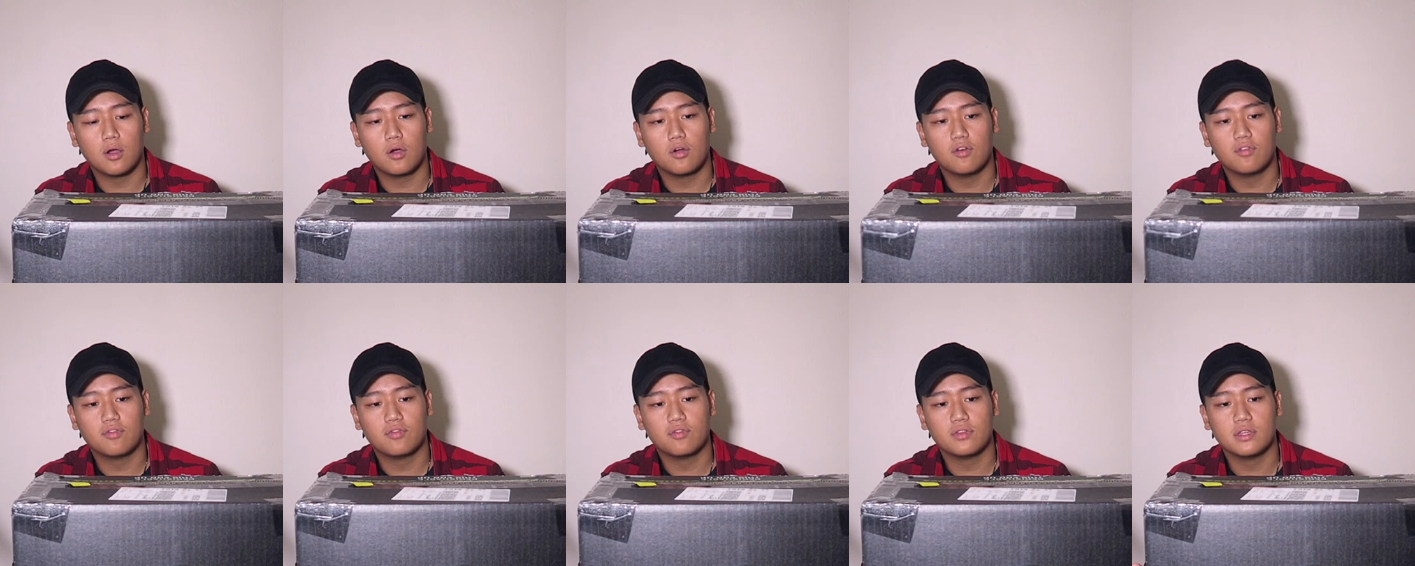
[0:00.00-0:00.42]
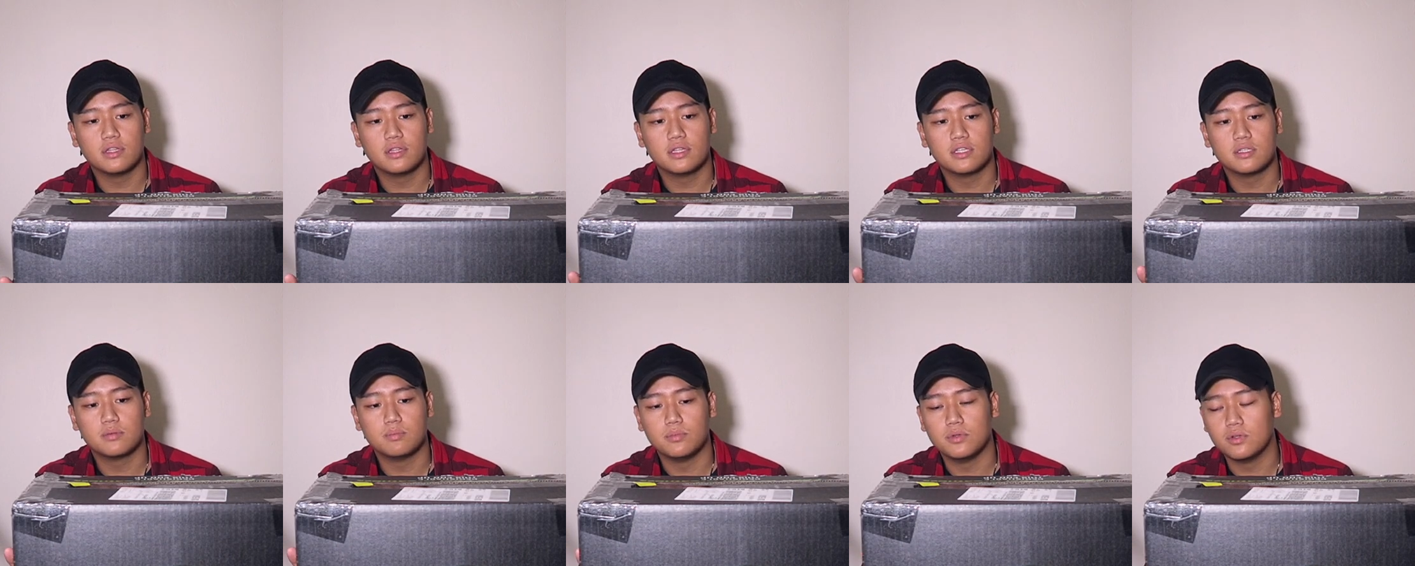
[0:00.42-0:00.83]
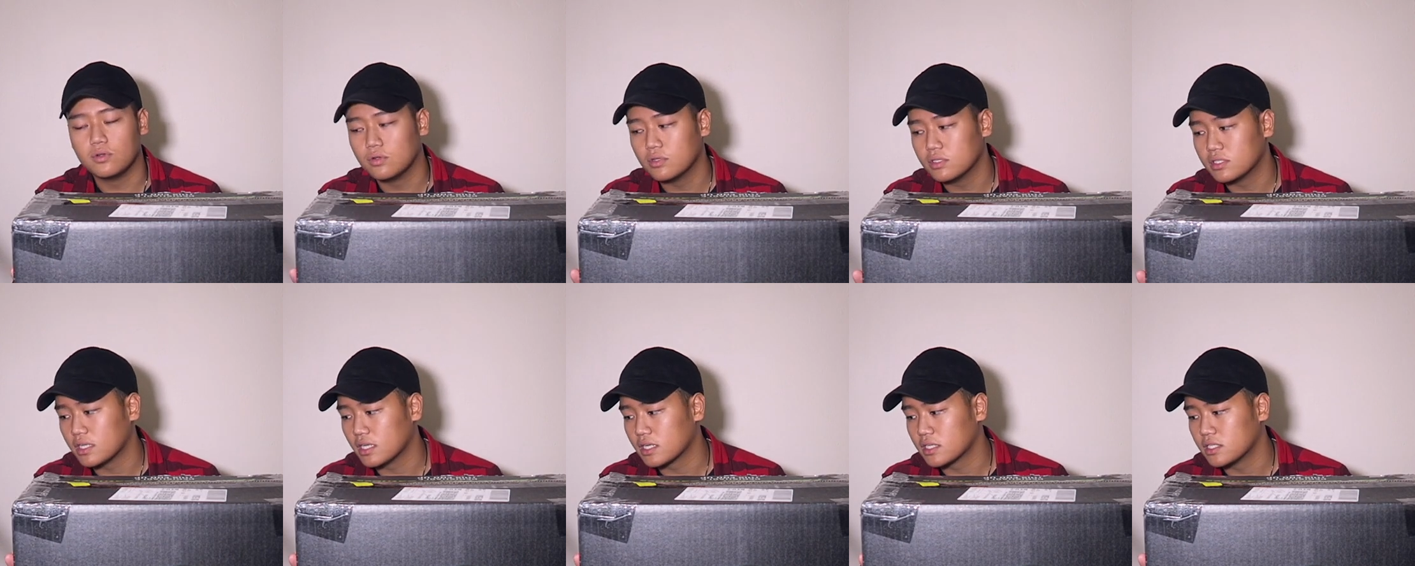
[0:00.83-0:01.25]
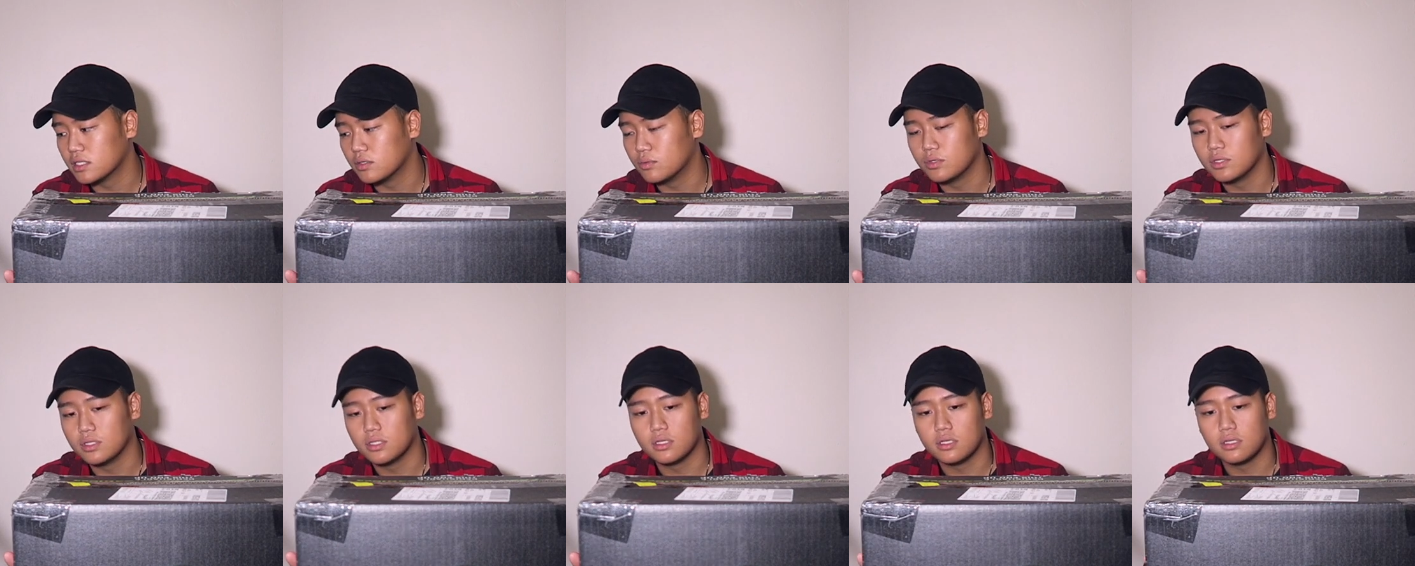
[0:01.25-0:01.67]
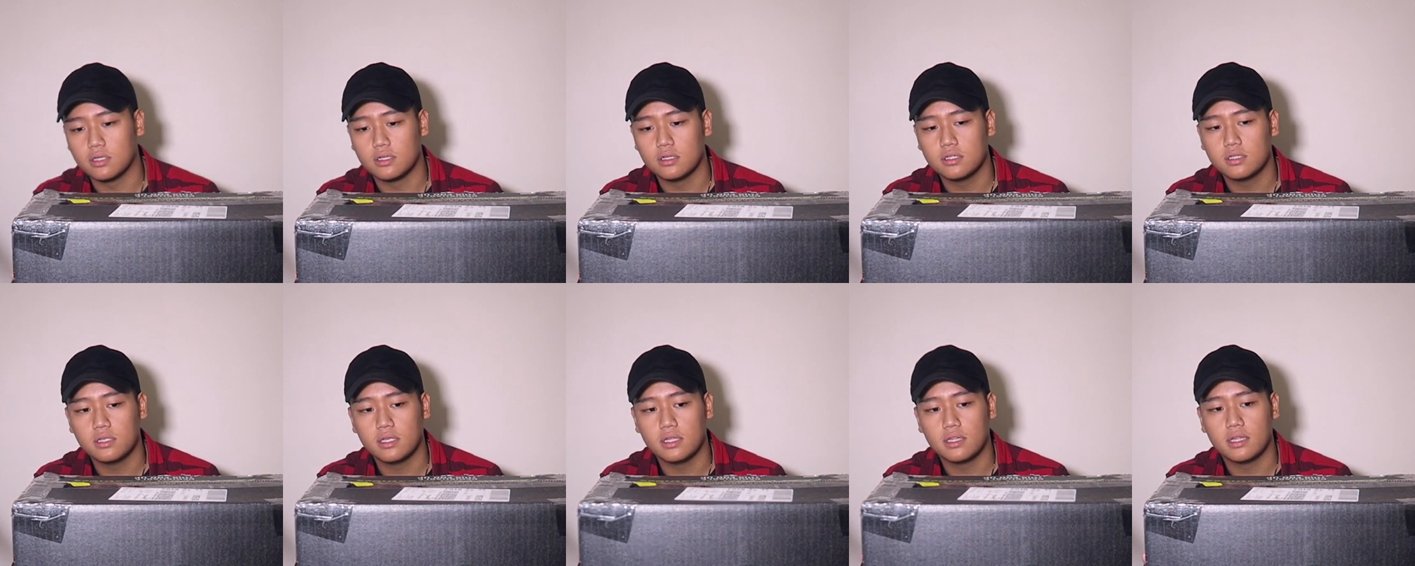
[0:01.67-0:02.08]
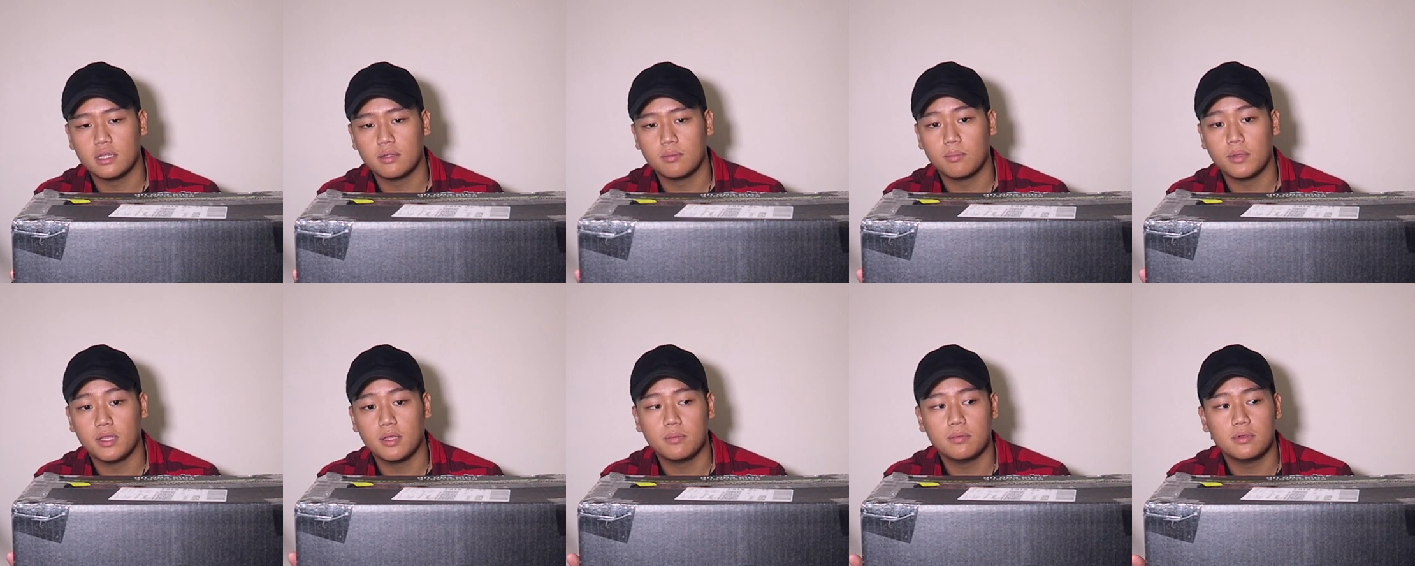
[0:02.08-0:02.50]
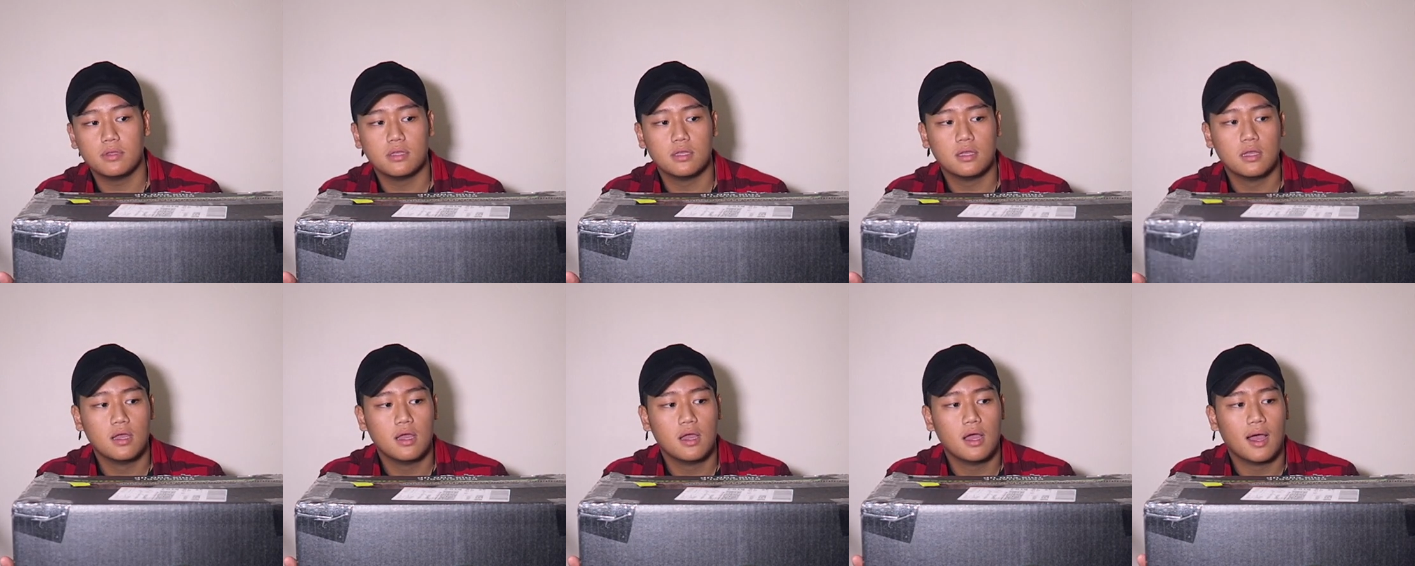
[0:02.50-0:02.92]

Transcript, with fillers: hopefully this meal is actually really good, and then maybe